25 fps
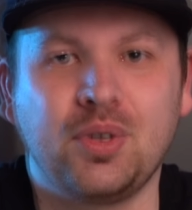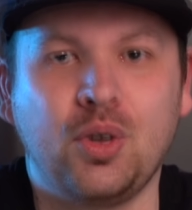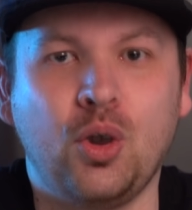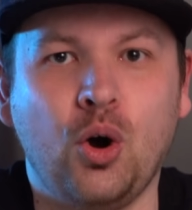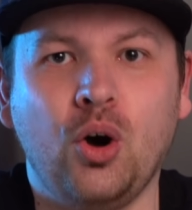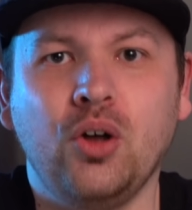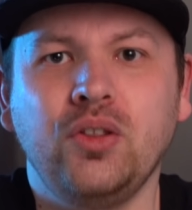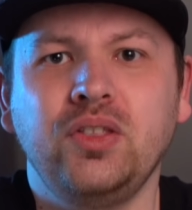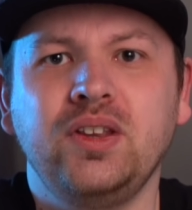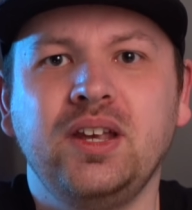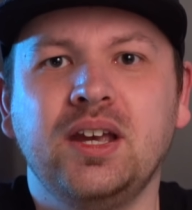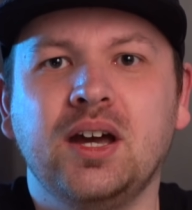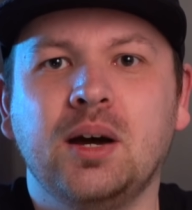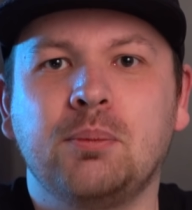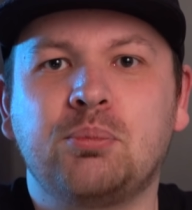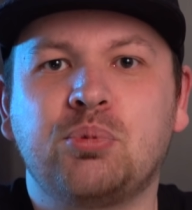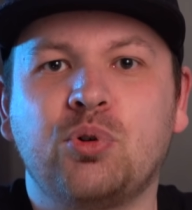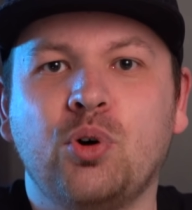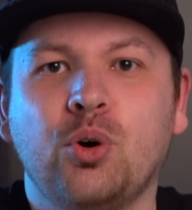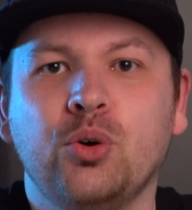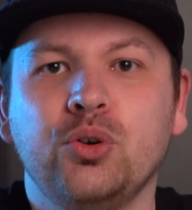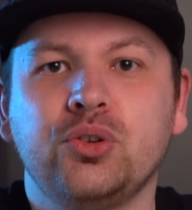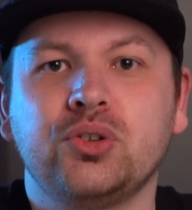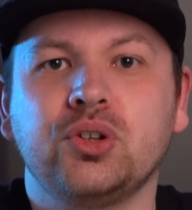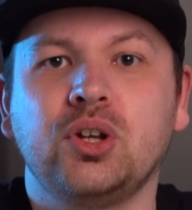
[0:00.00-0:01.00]
On the Air
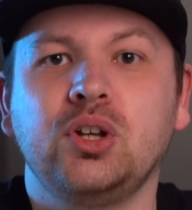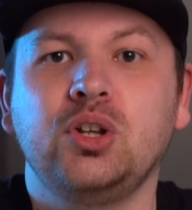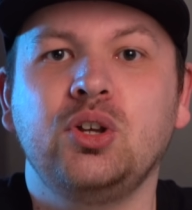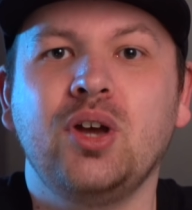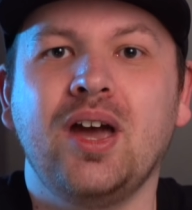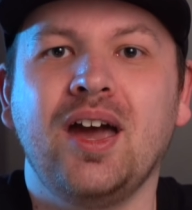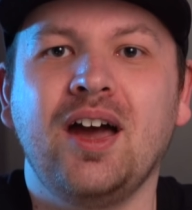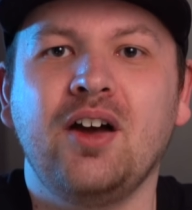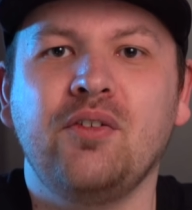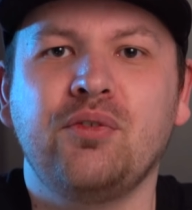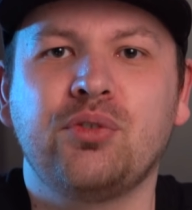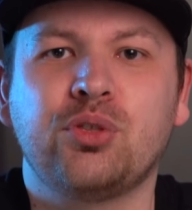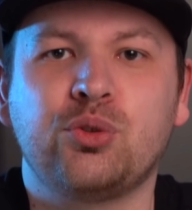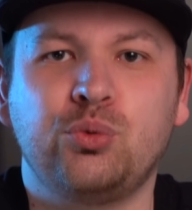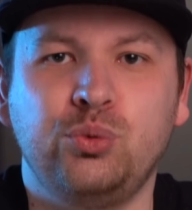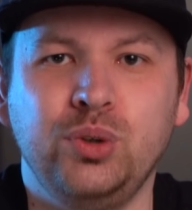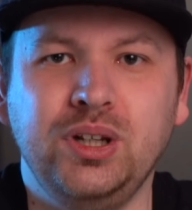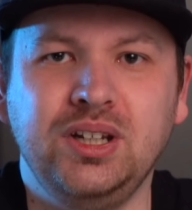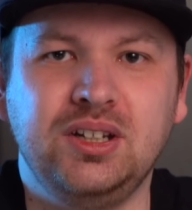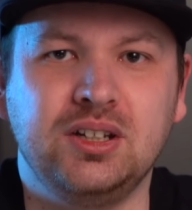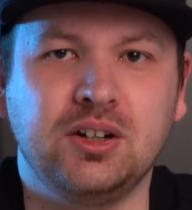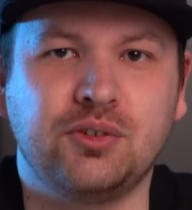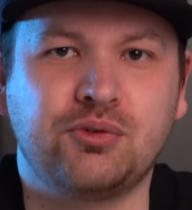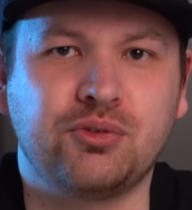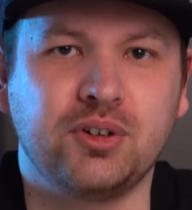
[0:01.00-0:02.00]
Pros you have
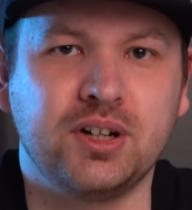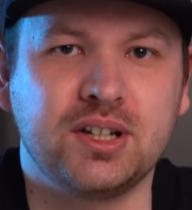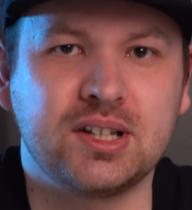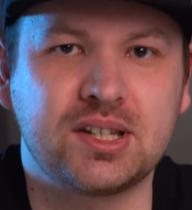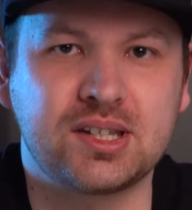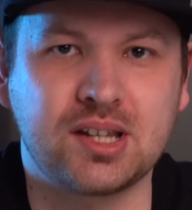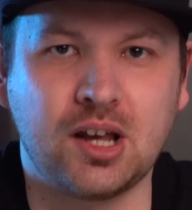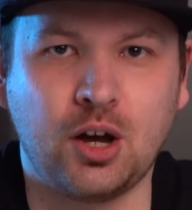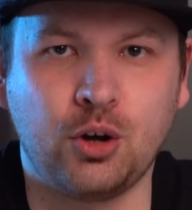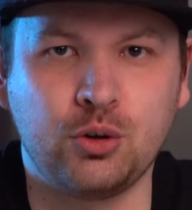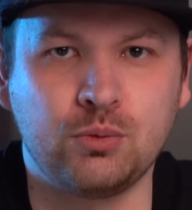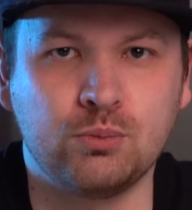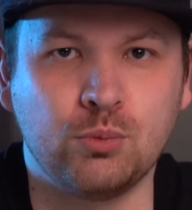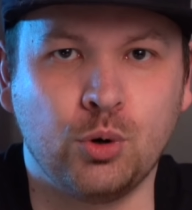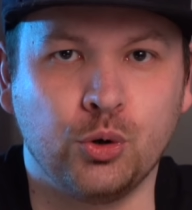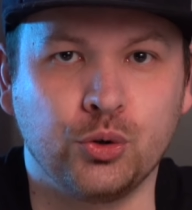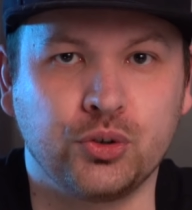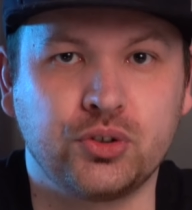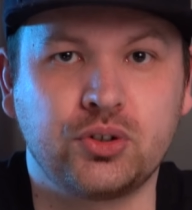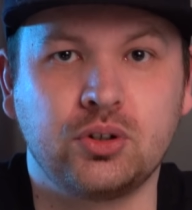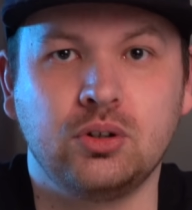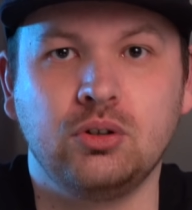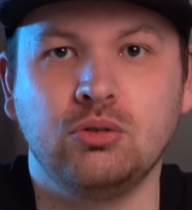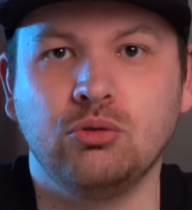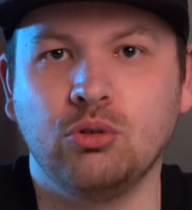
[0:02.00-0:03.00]
3 different sound
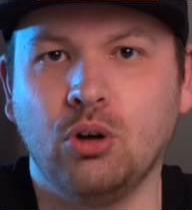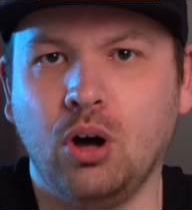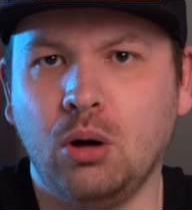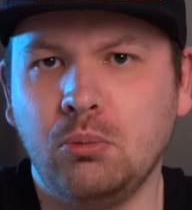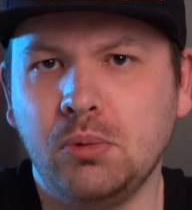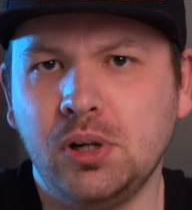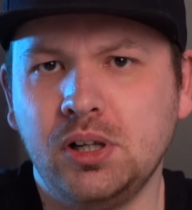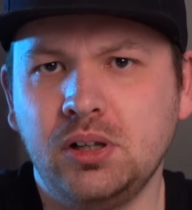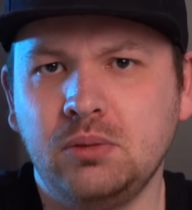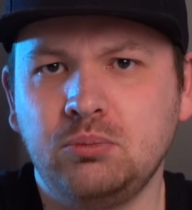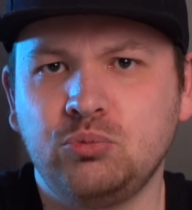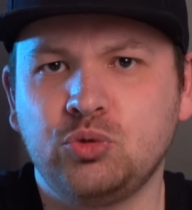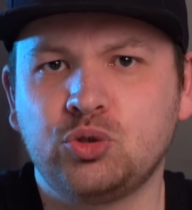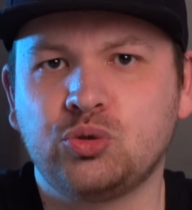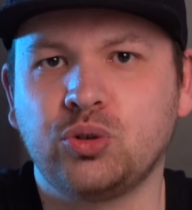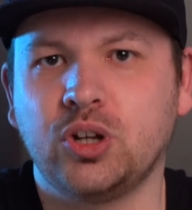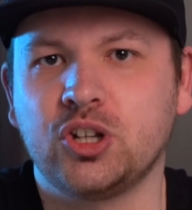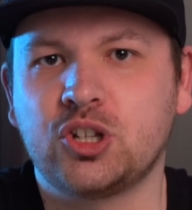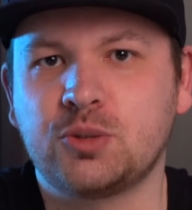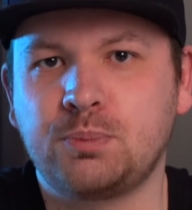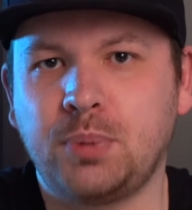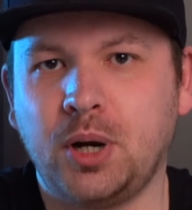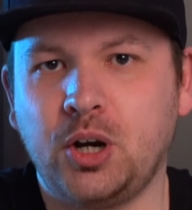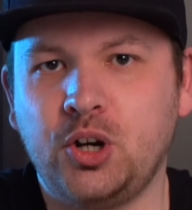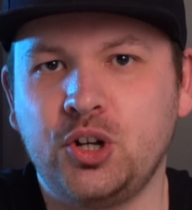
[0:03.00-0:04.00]
modes: normal,
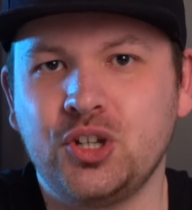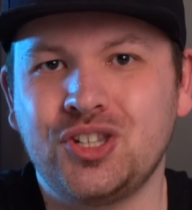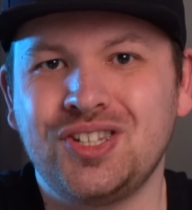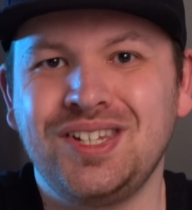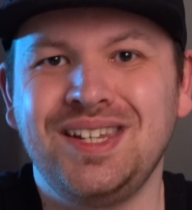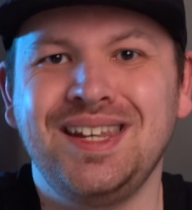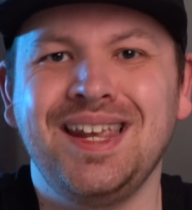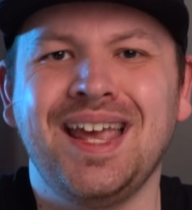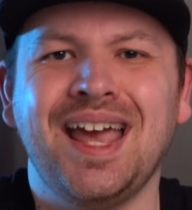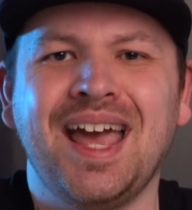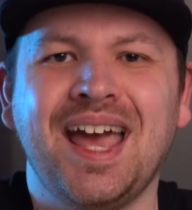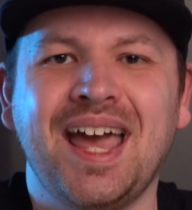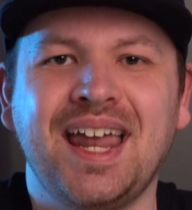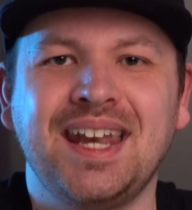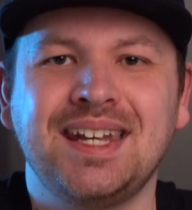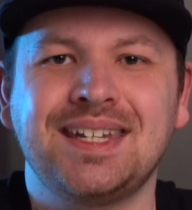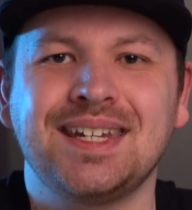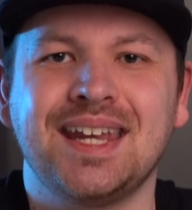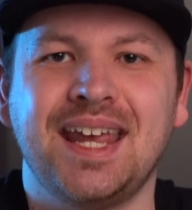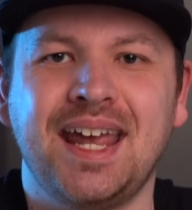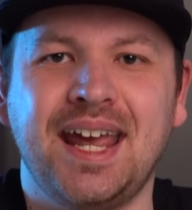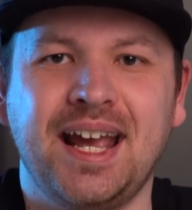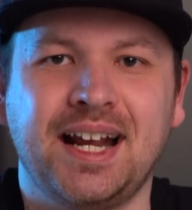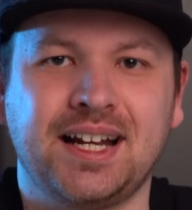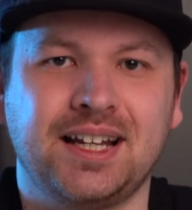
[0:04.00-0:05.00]
transparency
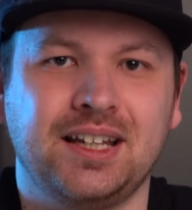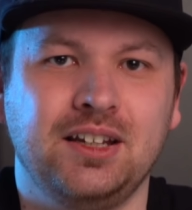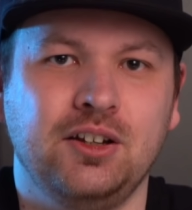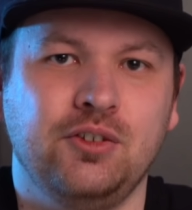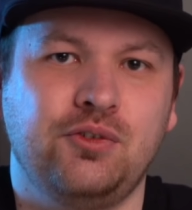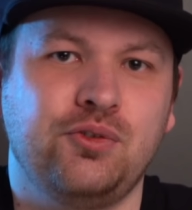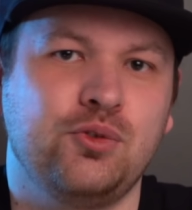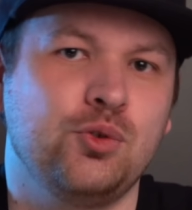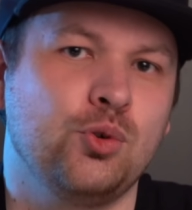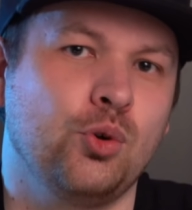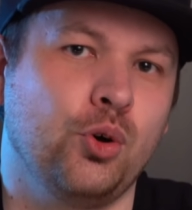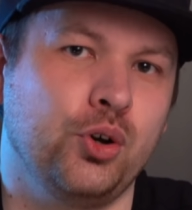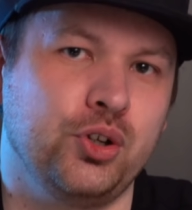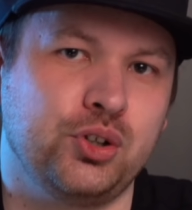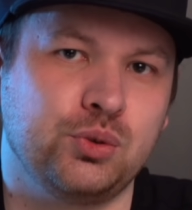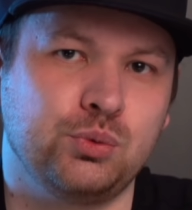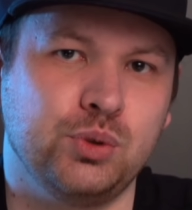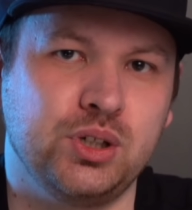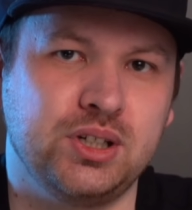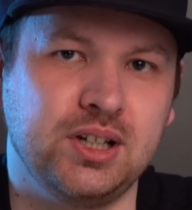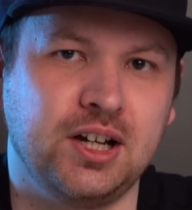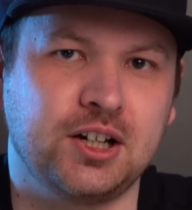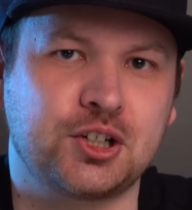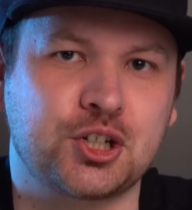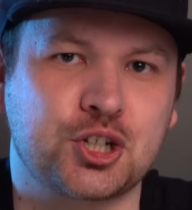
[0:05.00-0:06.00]
and active noise
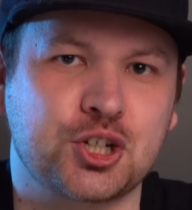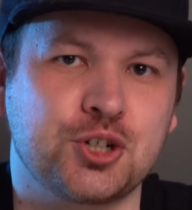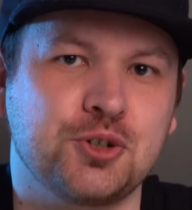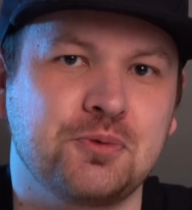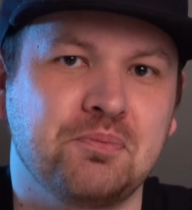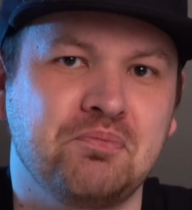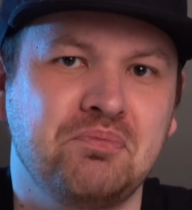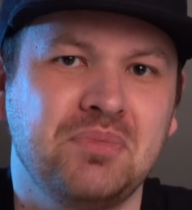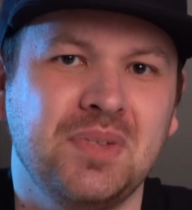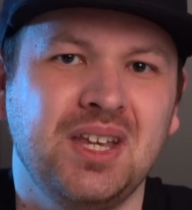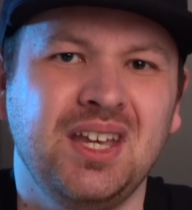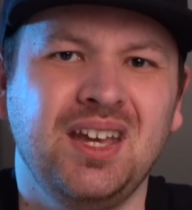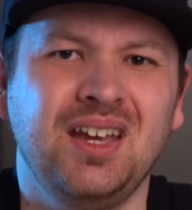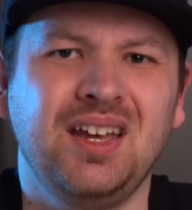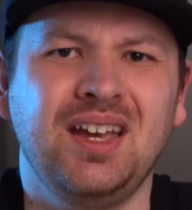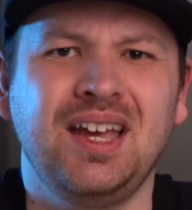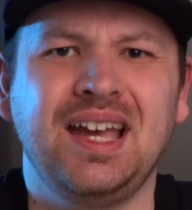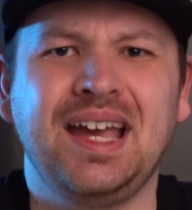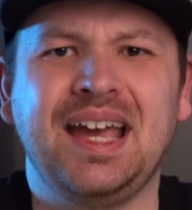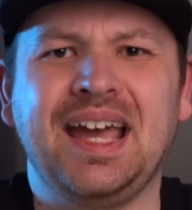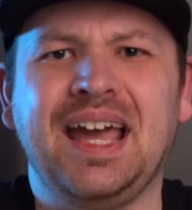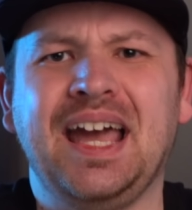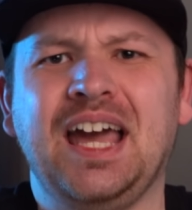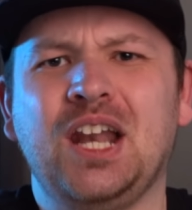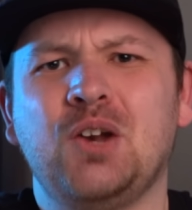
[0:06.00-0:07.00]
reduction.
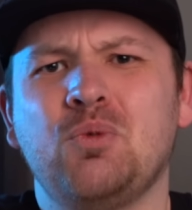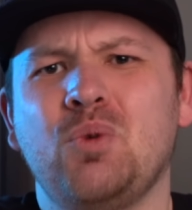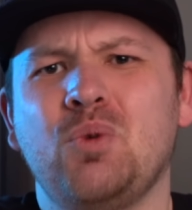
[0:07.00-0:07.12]
And